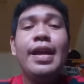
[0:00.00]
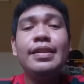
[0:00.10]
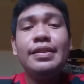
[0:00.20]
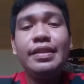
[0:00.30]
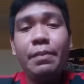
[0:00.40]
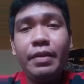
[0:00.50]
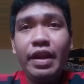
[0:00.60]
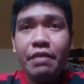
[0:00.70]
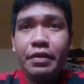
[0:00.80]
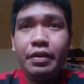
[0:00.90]
Step
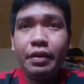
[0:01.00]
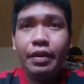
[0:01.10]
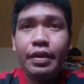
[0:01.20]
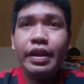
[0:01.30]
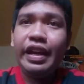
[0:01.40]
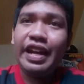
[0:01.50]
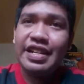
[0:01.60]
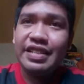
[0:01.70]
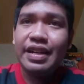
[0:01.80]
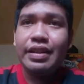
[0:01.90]
11.
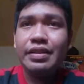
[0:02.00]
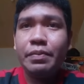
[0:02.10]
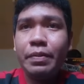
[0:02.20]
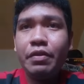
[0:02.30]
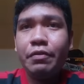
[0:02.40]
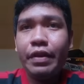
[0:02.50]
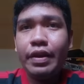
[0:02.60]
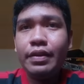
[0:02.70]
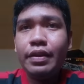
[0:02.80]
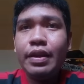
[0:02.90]
Install the CPU
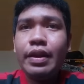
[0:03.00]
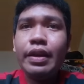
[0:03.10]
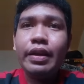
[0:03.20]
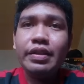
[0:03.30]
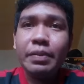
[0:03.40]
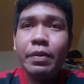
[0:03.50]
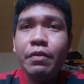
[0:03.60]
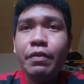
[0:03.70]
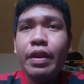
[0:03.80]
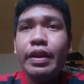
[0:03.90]
fan. The CPU
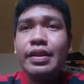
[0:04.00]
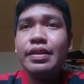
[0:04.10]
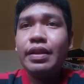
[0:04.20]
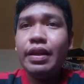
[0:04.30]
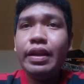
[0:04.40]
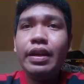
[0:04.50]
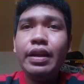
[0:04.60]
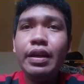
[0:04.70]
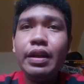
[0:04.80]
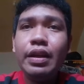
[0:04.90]
fan is really
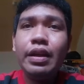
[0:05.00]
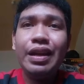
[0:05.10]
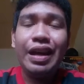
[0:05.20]
a